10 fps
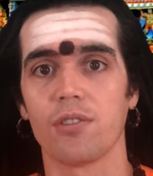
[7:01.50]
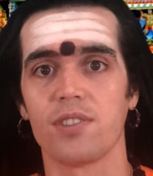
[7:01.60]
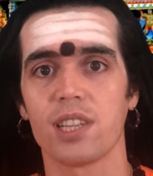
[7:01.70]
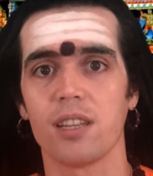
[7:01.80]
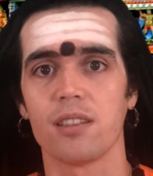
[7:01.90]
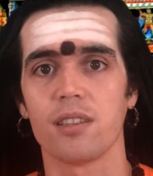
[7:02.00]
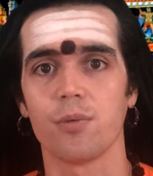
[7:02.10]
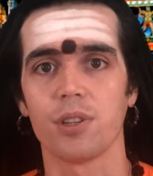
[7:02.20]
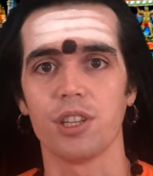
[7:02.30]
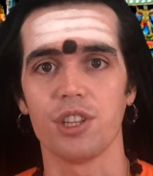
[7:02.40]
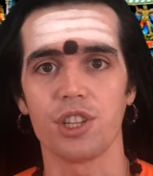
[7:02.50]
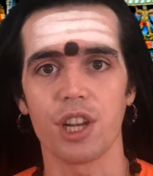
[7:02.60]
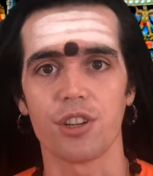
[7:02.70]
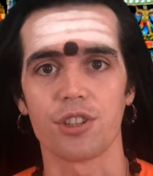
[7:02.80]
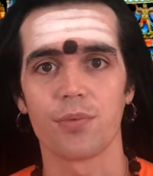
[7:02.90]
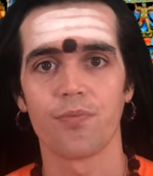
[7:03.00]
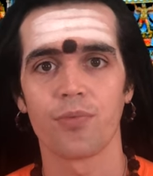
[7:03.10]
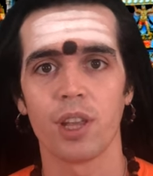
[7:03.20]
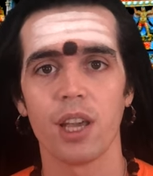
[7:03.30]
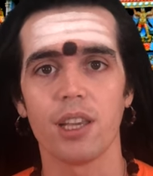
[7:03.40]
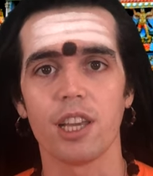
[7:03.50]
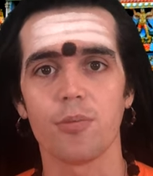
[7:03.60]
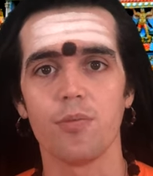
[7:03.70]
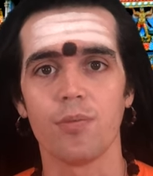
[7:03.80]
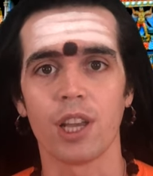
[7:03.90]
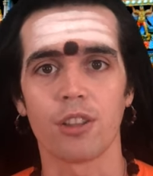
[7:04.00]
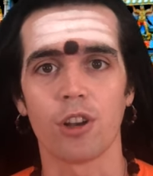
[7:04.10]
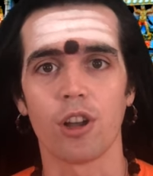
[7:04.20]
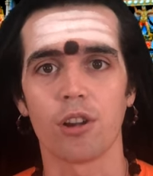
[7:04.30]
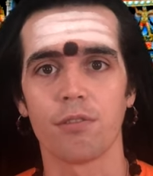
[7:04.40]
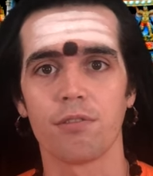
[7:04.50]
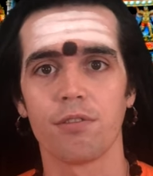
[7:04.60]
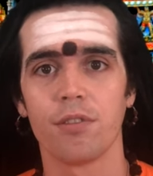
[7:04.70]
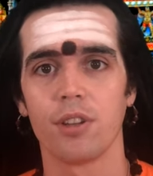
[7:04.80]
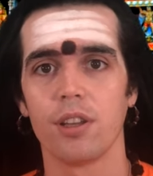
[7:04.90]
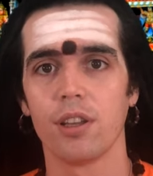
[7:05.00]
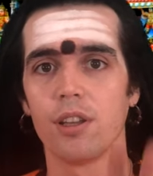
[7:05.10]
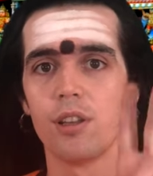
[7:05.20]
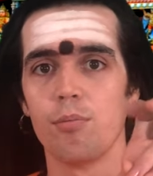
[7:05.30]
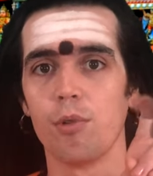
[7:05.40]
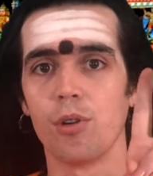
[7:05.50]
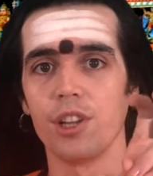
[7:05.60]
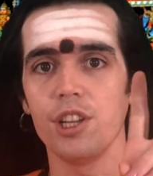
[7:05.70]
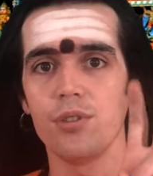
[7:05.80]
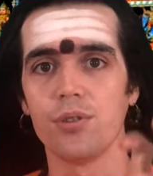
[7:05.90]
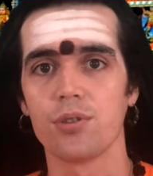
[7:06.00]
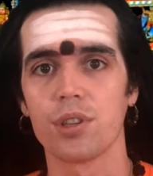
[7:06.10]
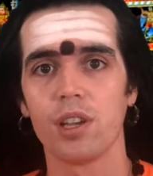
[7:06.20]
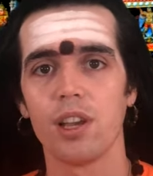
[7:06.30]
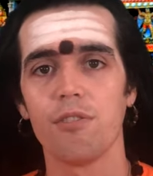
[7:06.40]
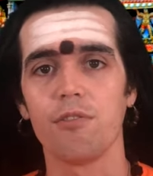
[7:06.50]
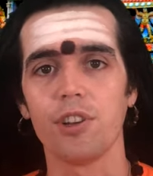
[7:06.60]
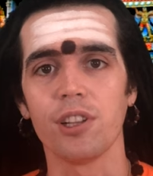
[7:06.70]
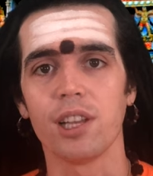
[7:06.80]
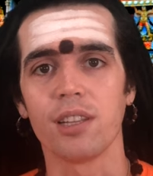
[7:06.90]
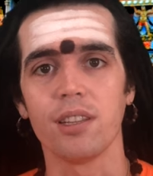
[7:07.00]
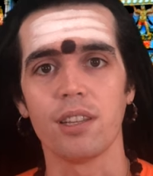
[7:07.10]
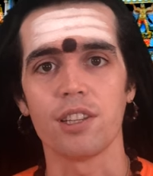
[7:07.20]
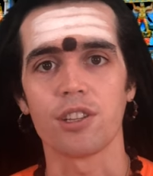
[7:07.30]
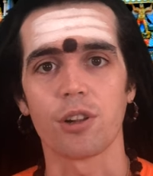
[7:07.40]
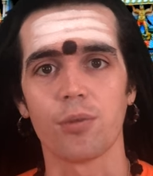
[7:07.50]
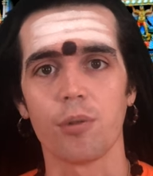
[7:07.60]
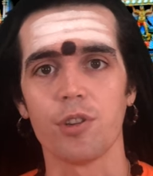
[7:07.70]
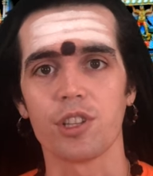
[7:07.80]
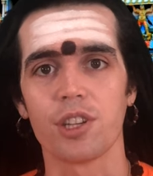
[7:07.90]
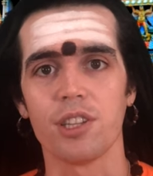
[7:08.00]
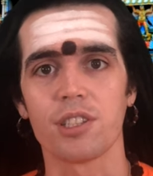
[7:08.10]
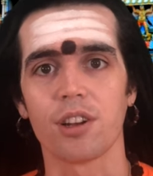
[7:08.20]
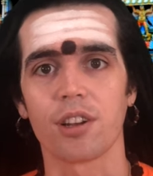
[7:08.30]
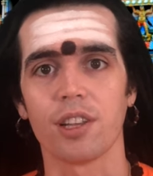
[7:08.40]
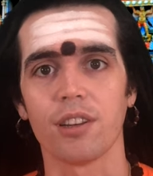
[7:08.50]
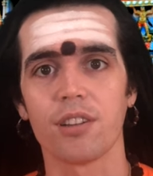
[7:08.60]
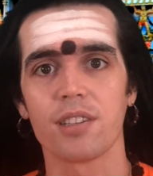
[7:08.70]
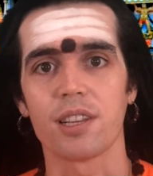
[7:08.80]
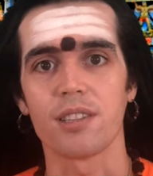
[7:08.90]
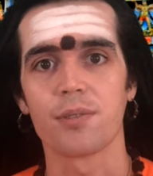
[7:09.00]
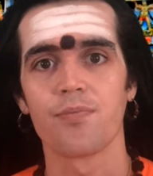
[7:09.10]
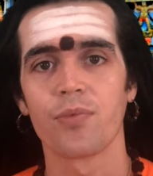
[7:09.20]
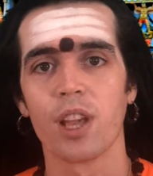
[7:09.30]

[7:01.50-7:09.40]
of sense in what he shares. Yet a lot of born Hindus feel that it is all rubbish and he's talking nonsense.